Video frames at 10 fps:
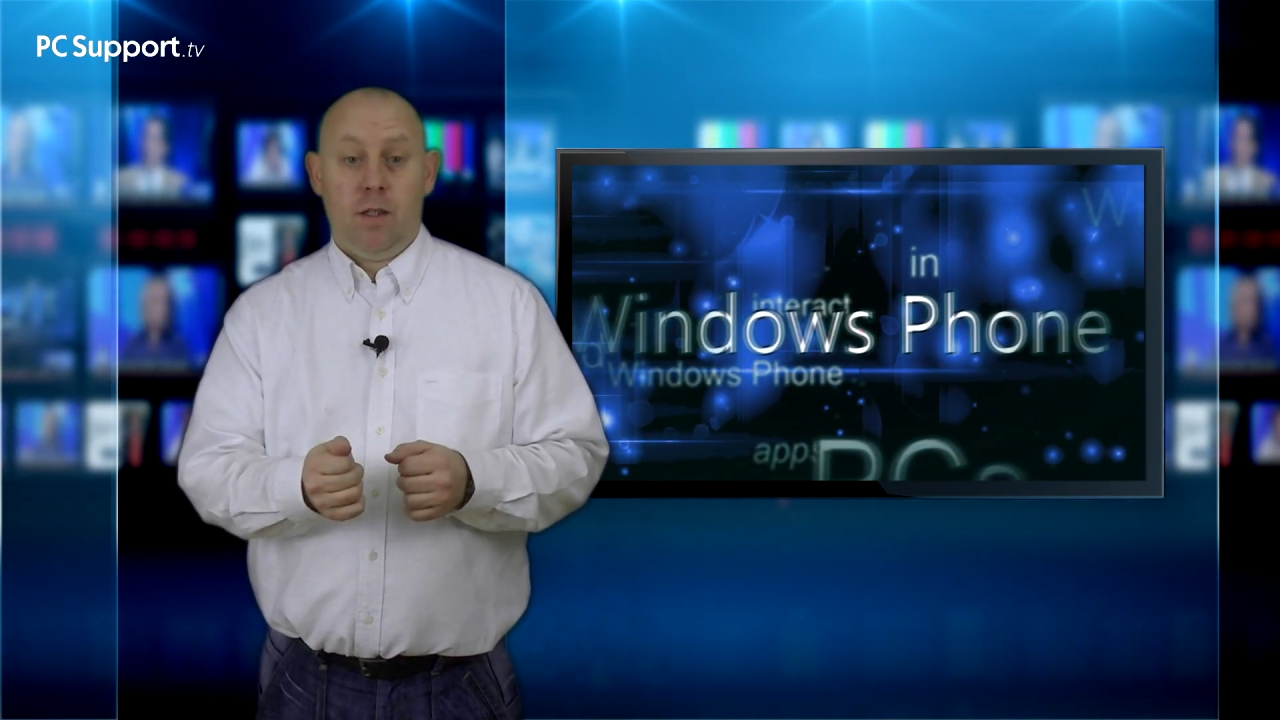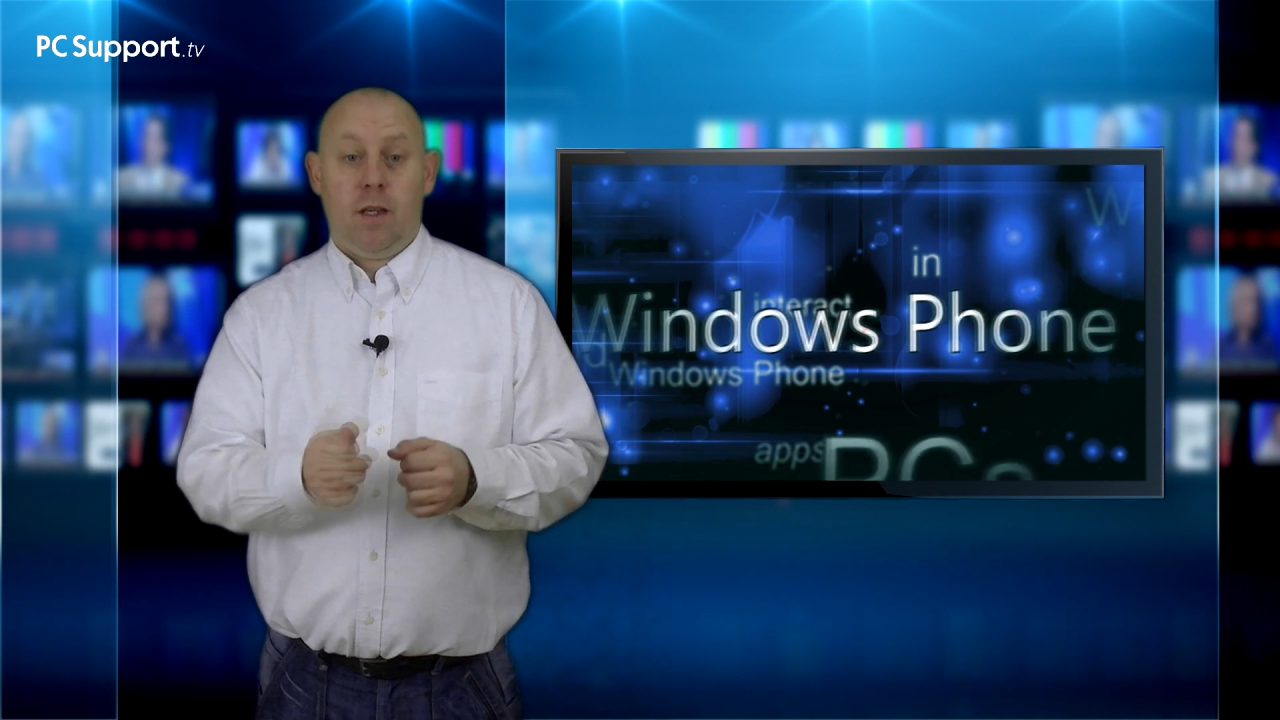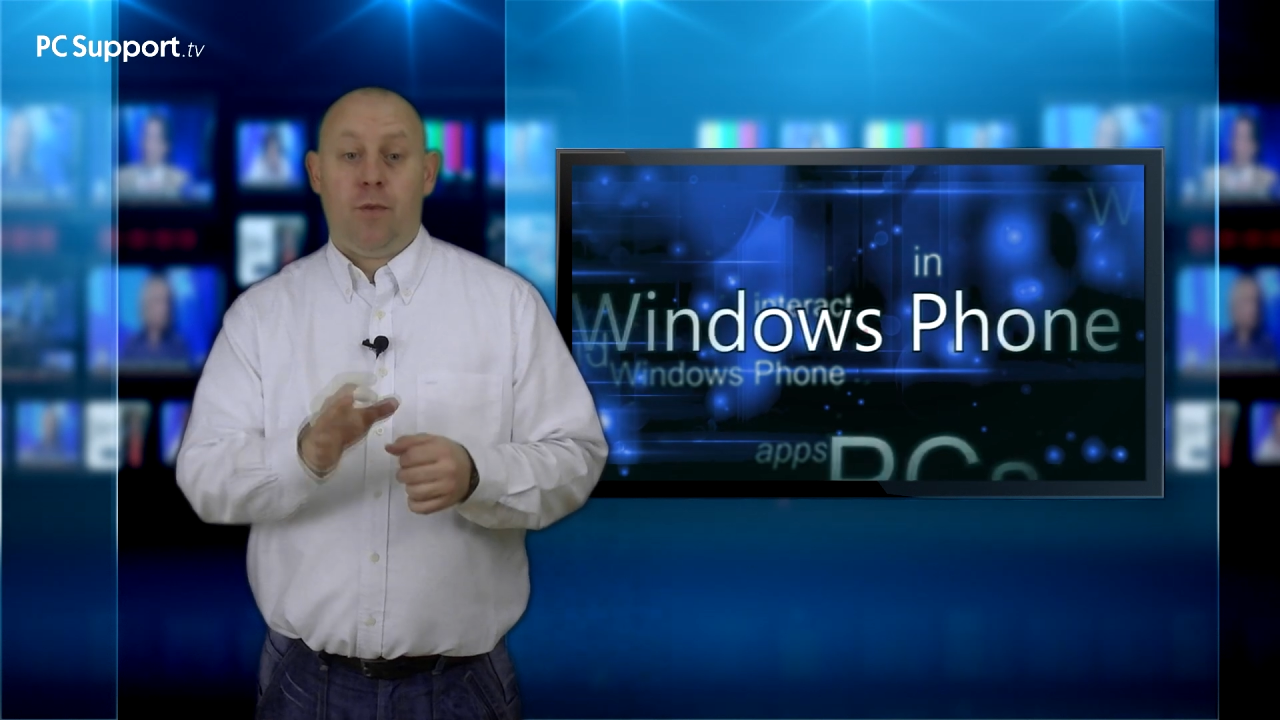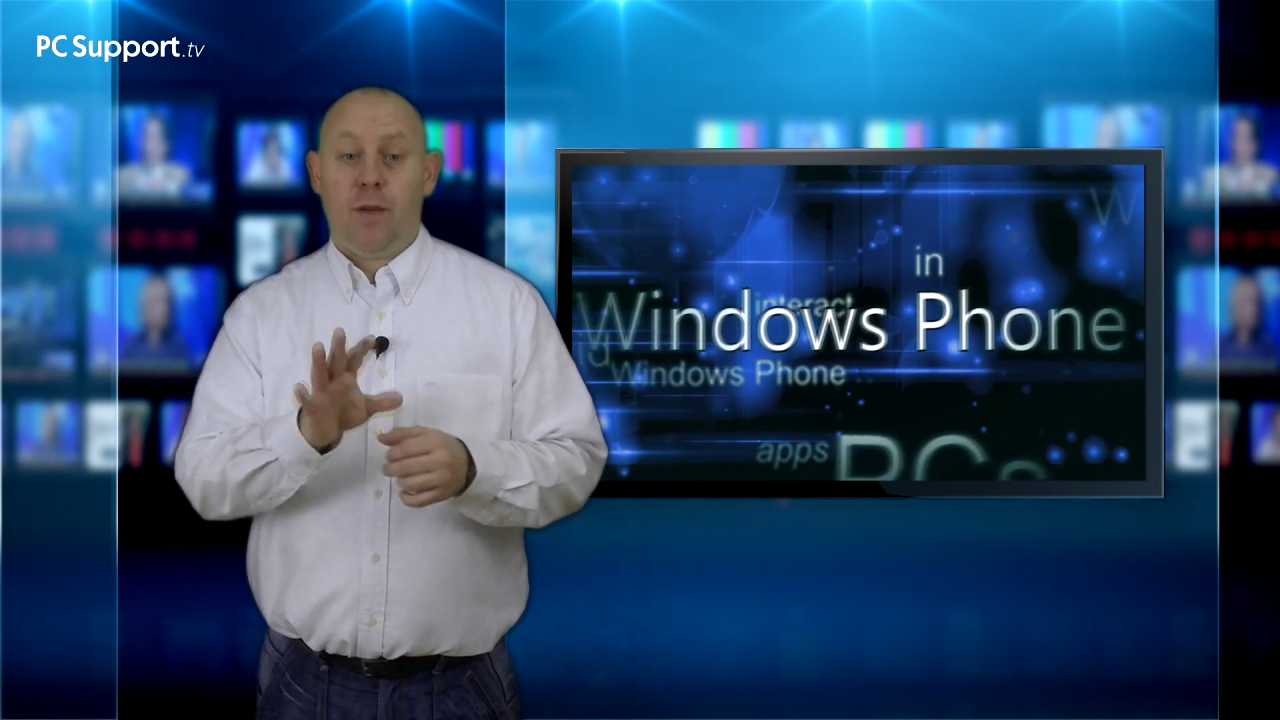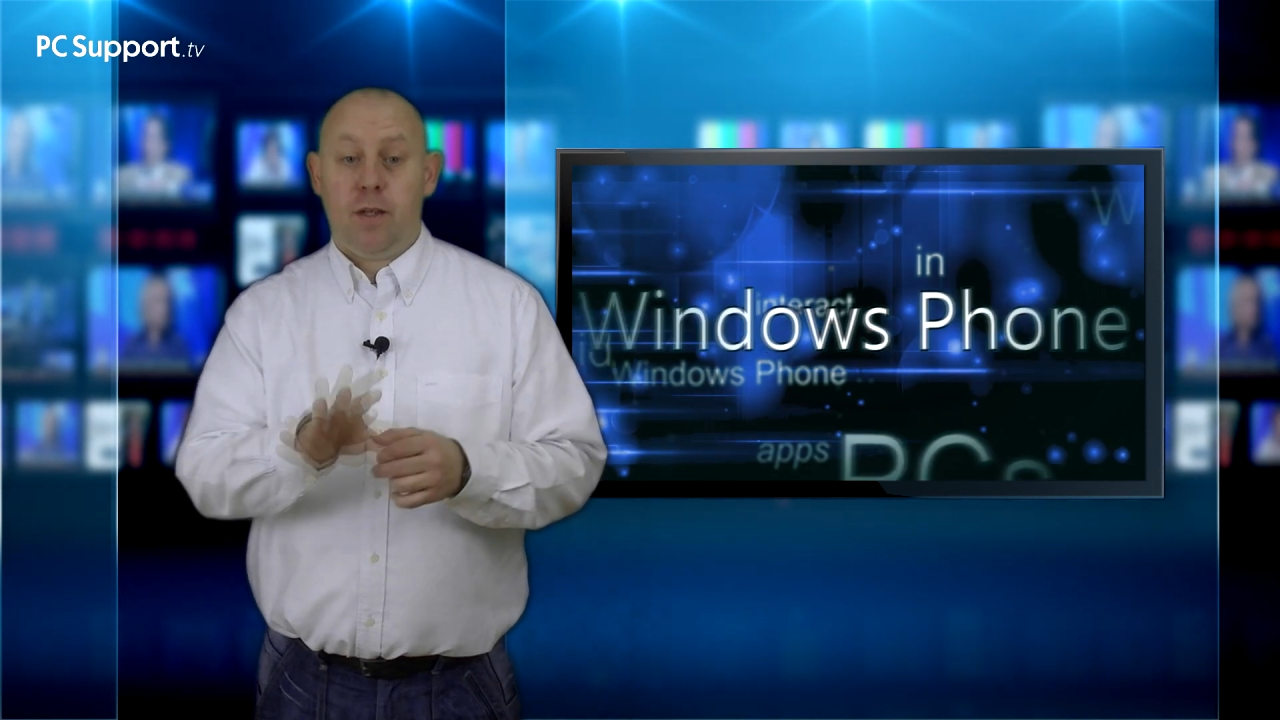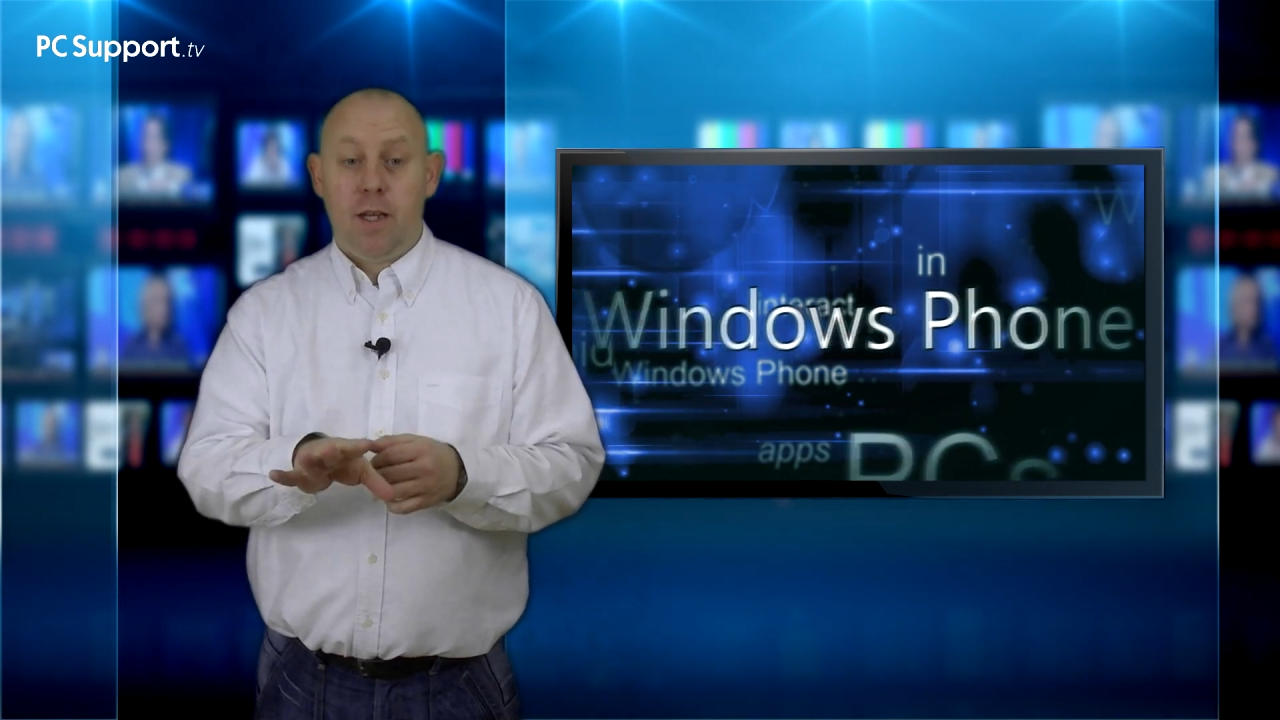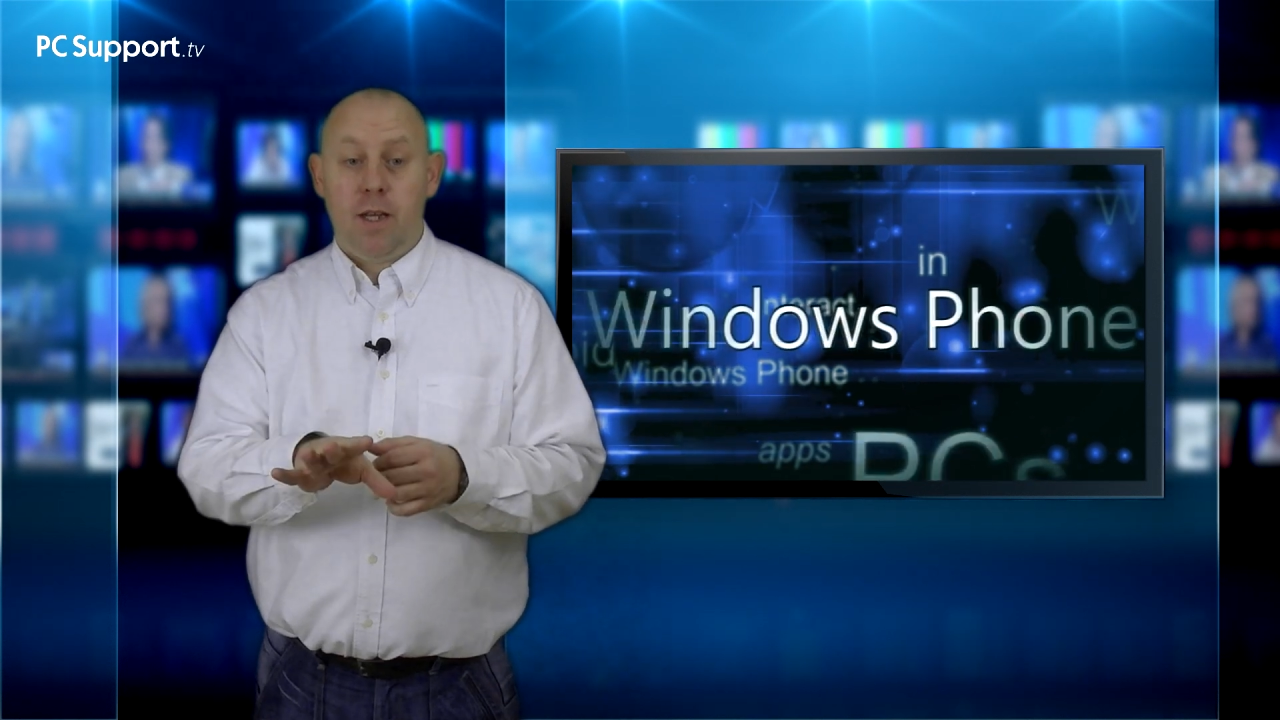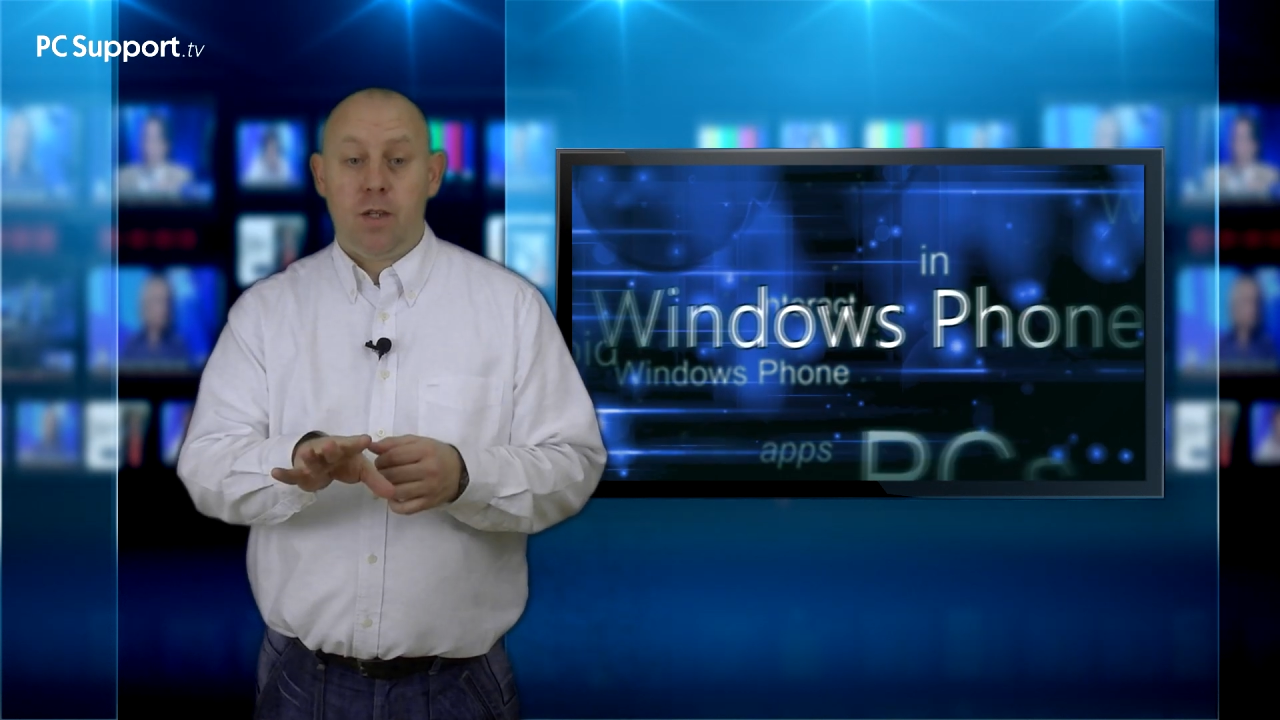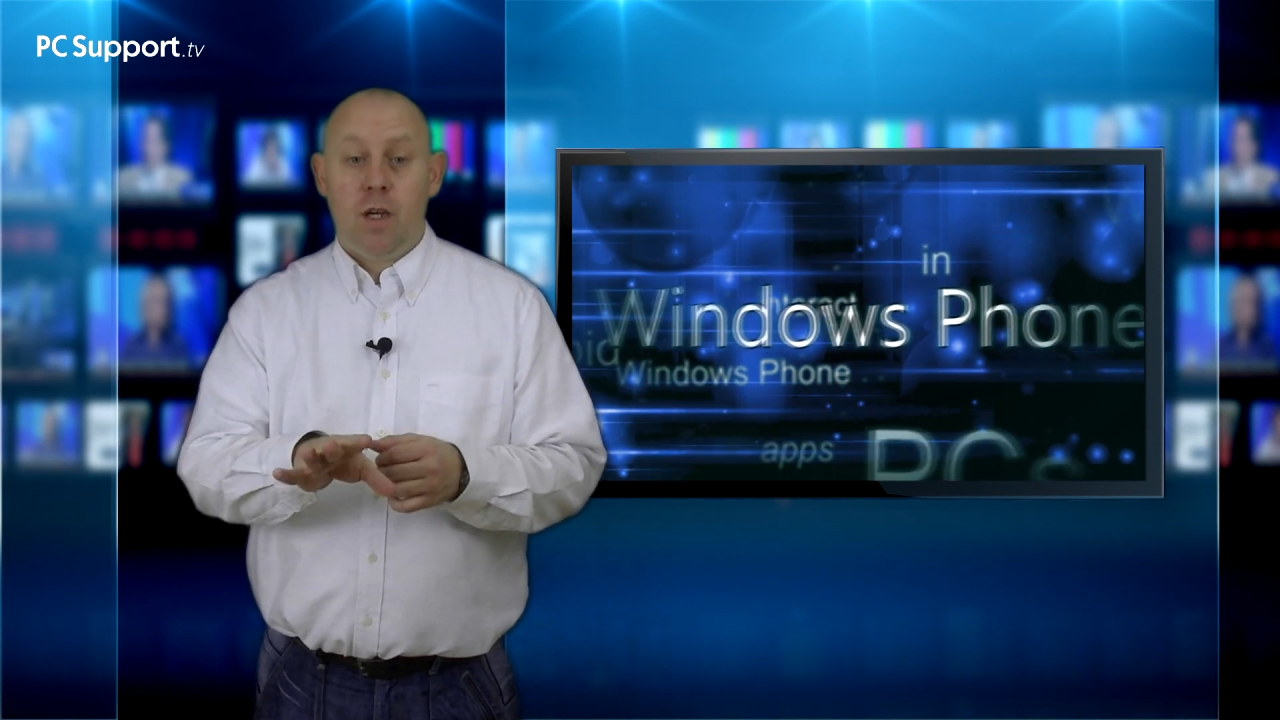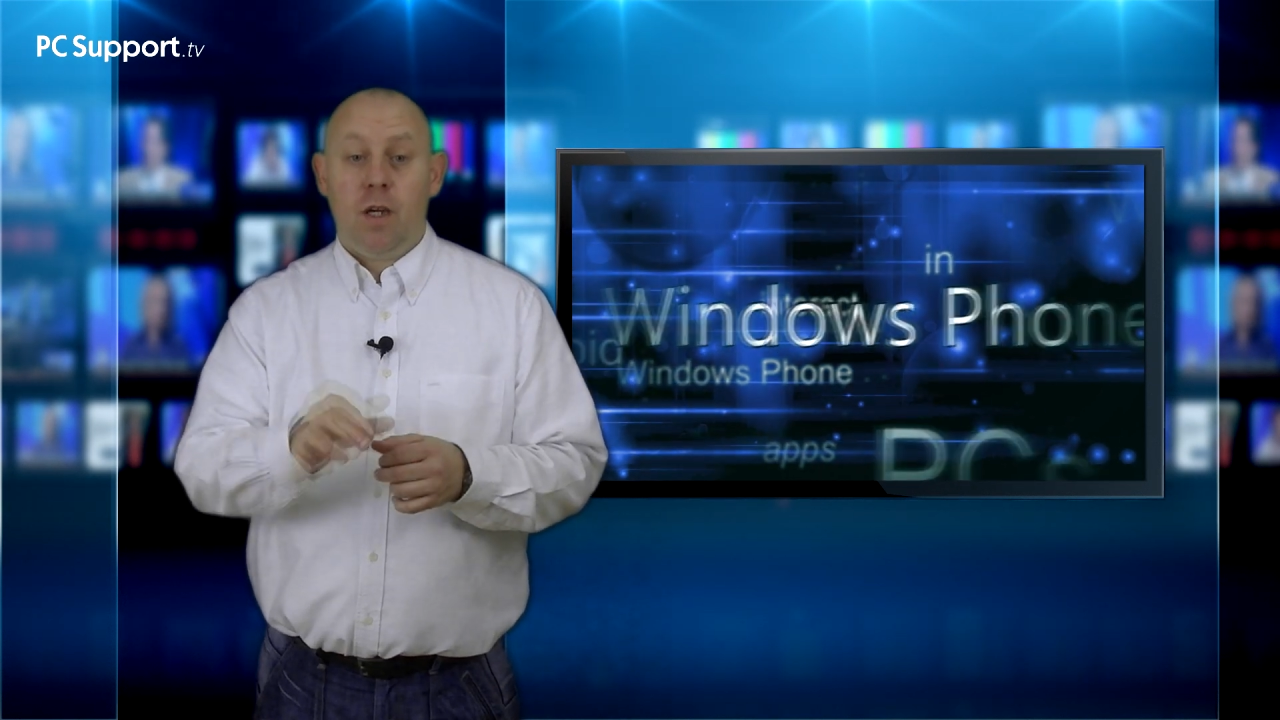If it
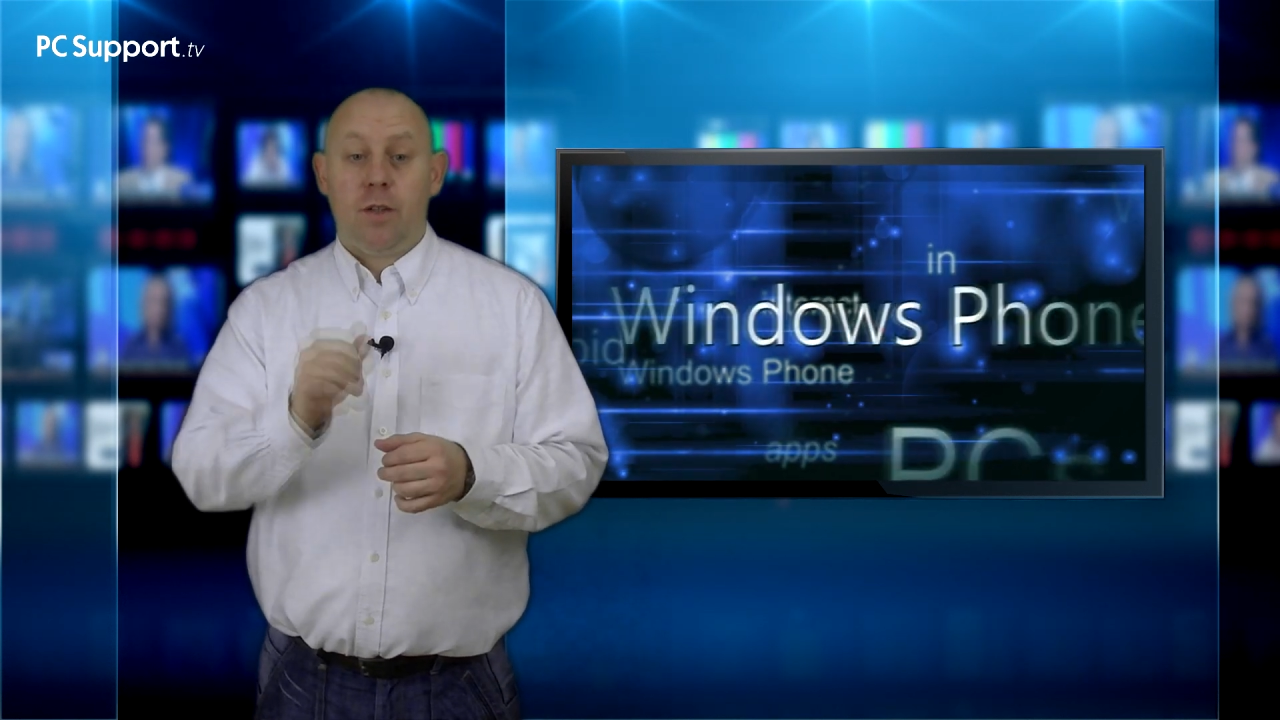did,